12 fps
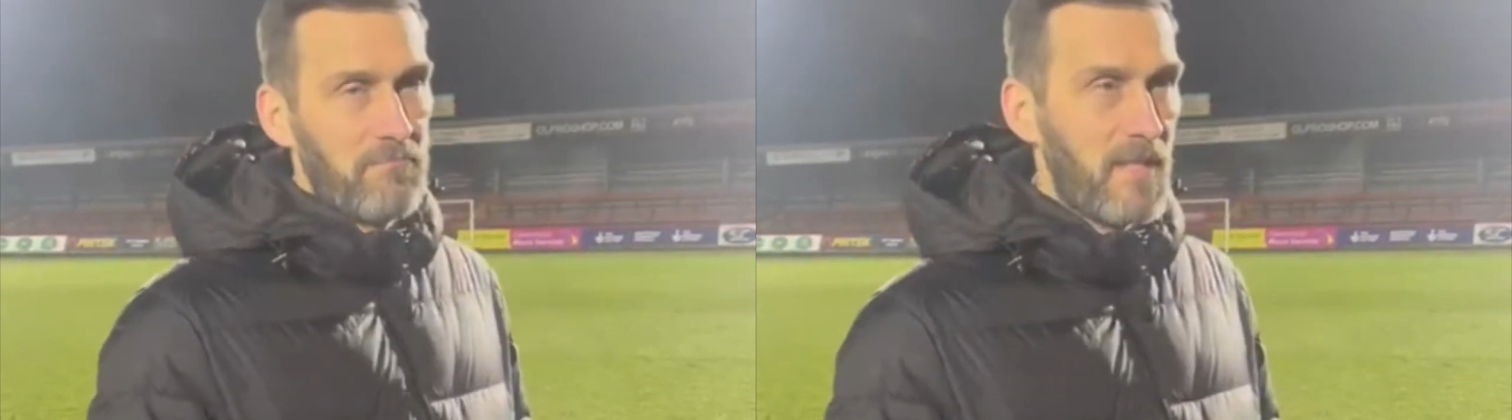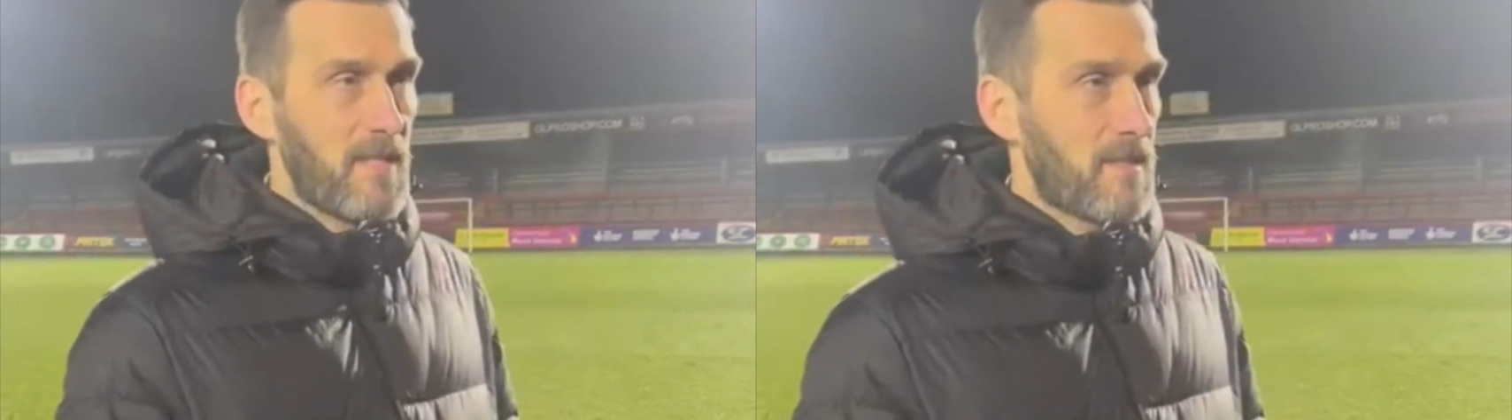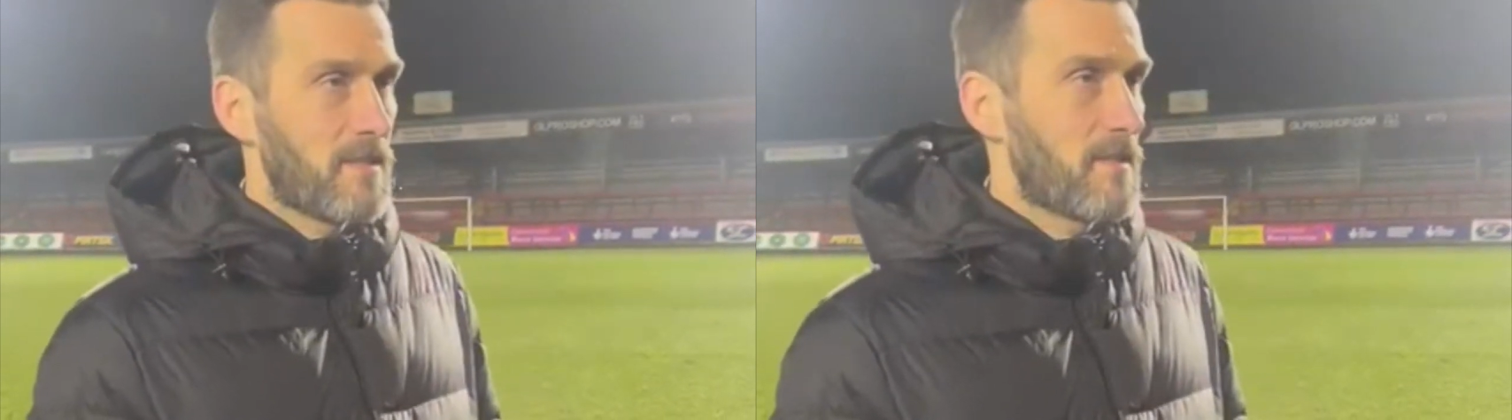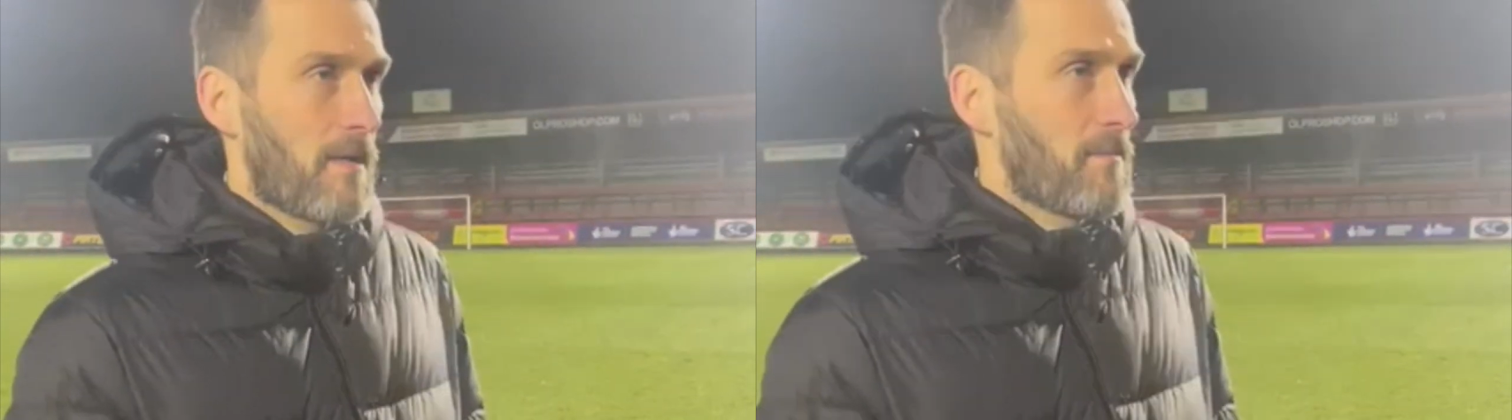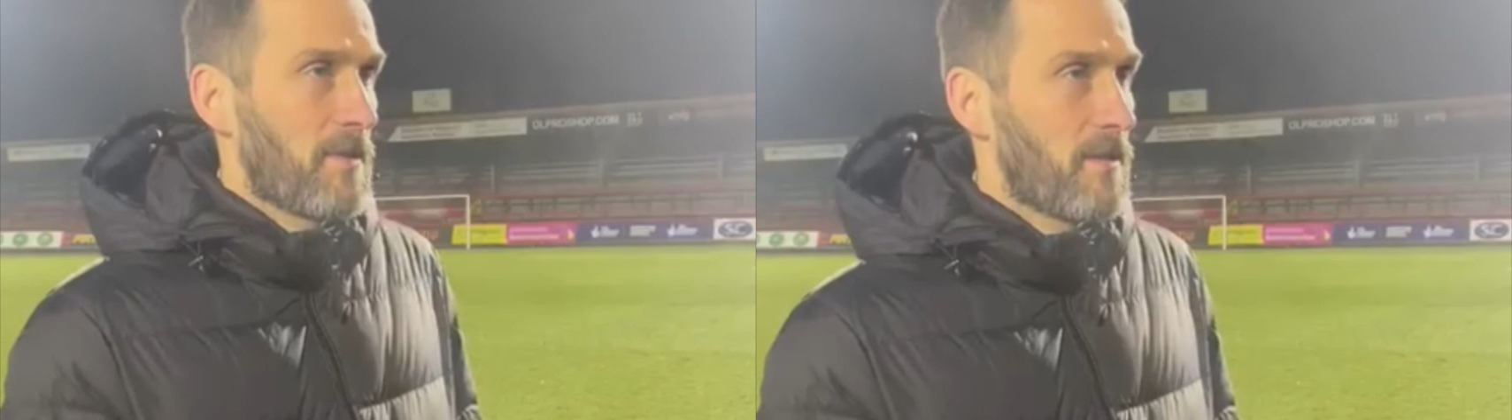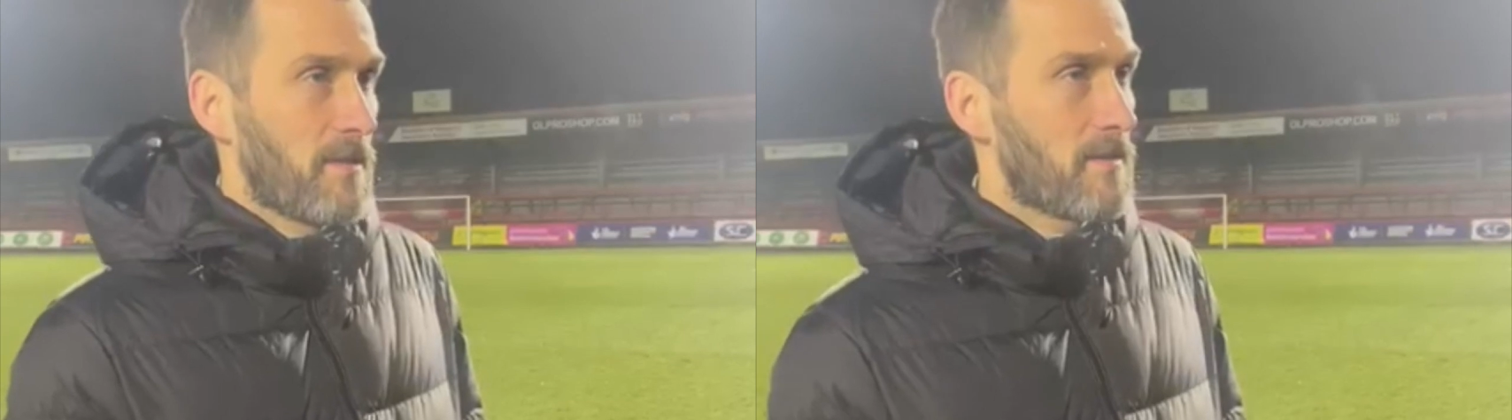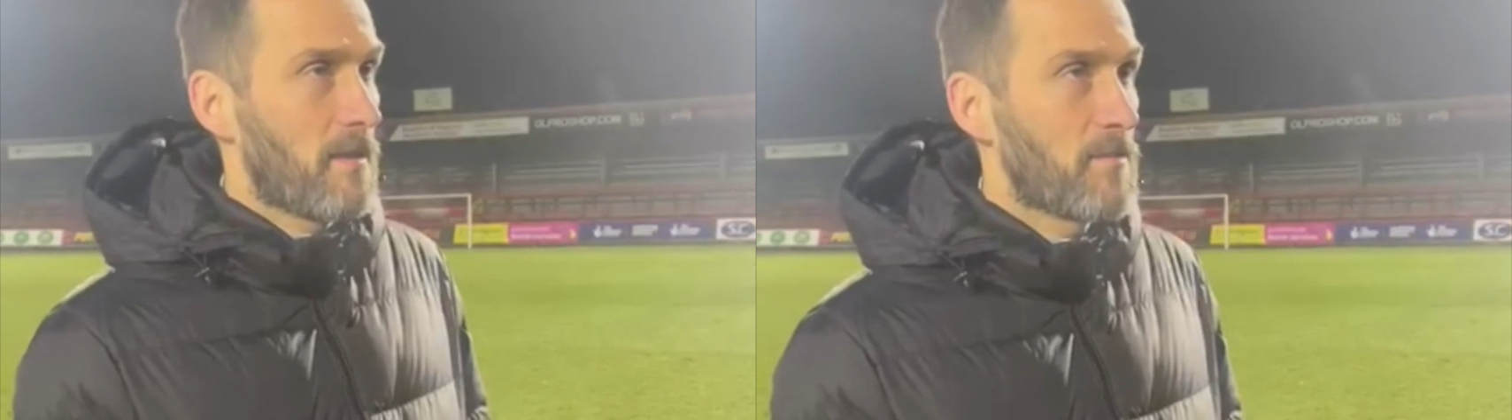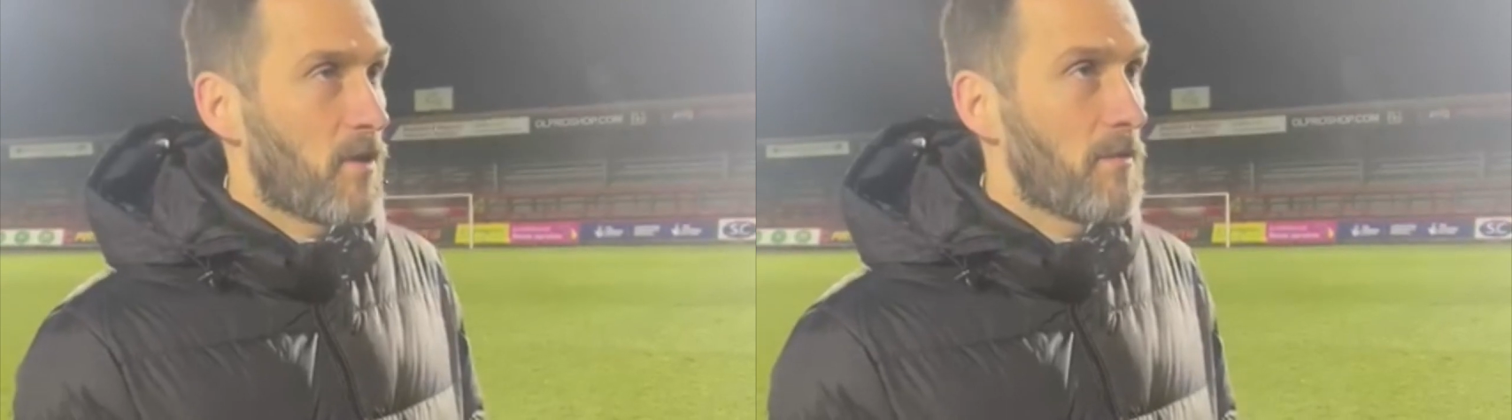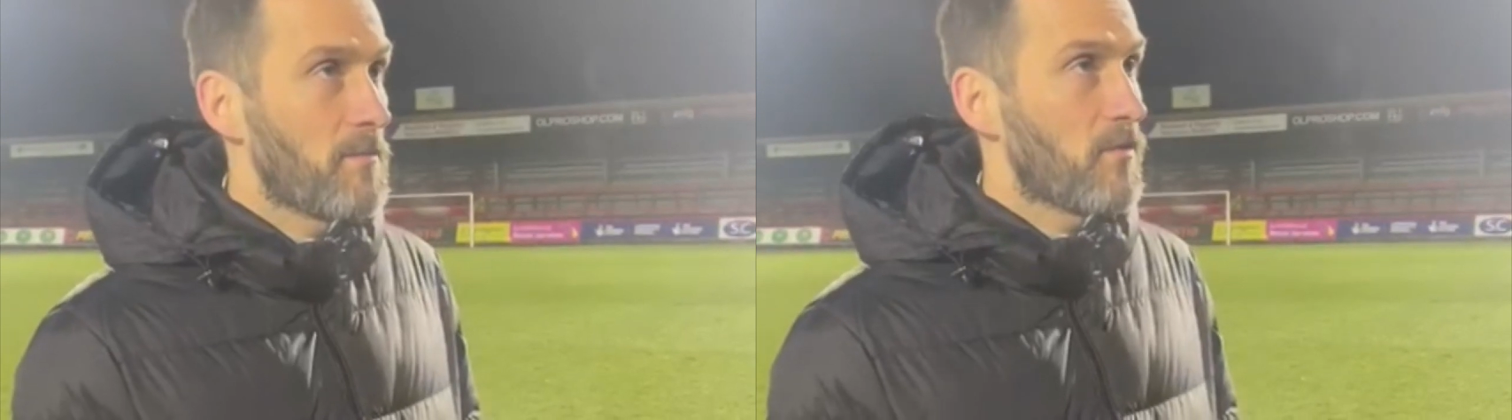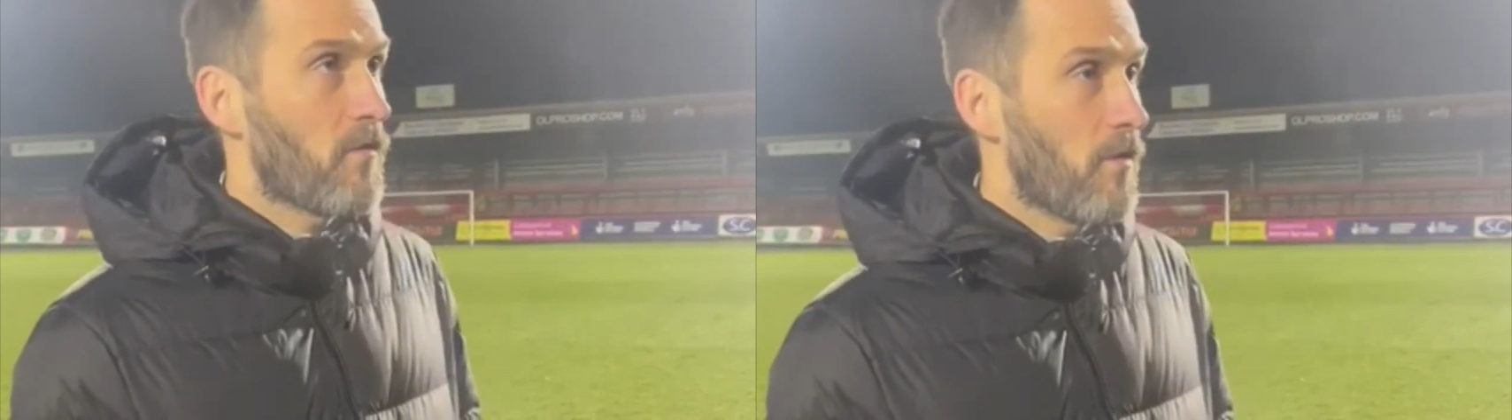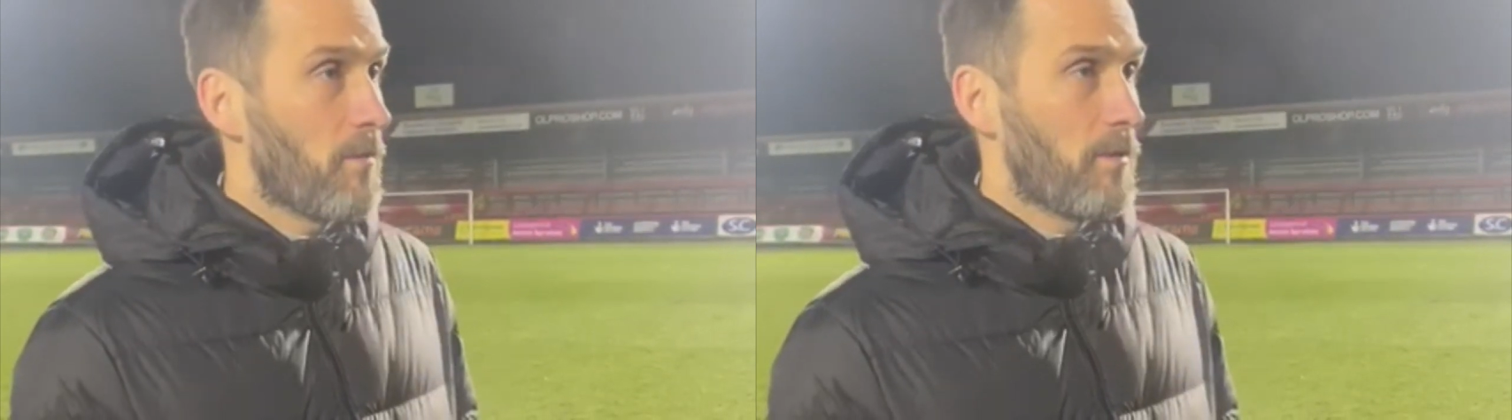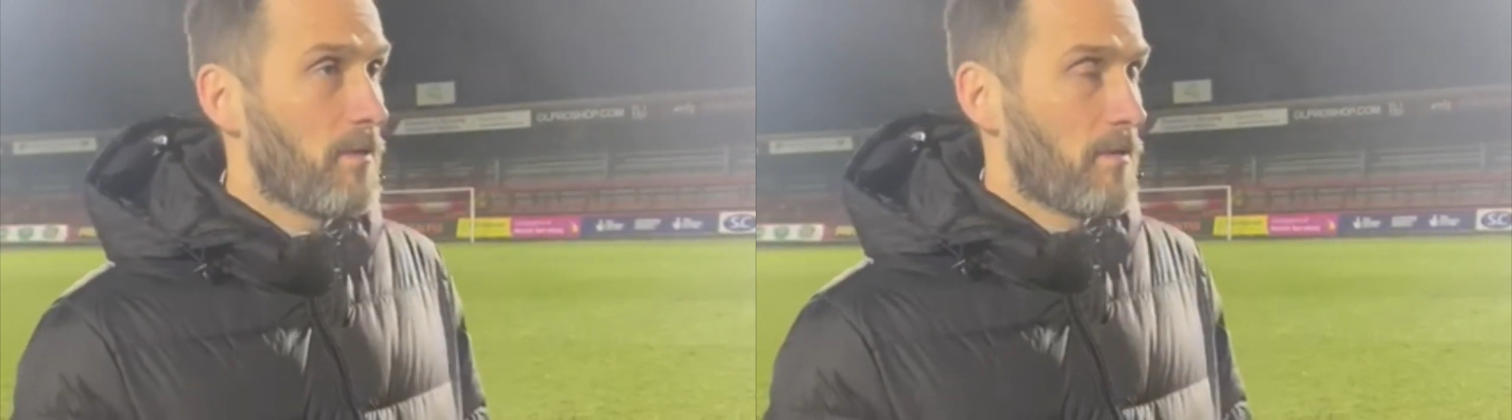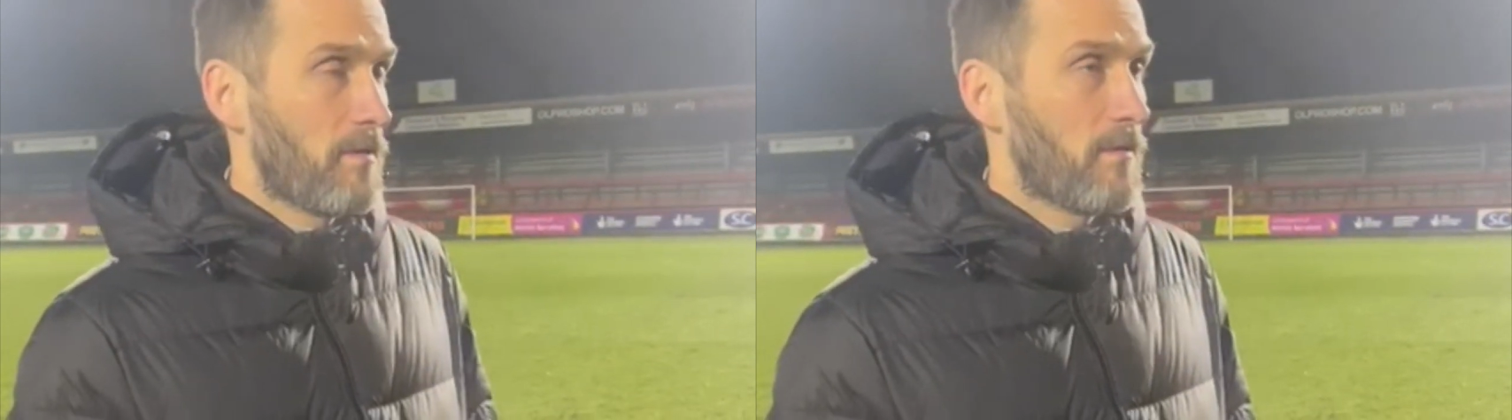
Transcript: these some, sometimes you've got to put